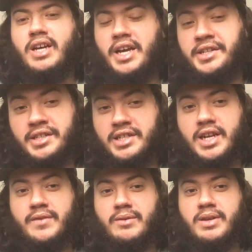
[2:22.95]
AJ doesn't
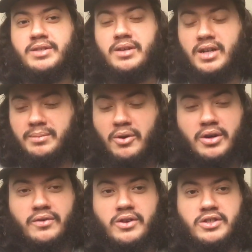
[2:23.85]
have an
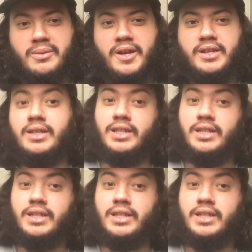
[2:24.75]
opponent for WrestleMania.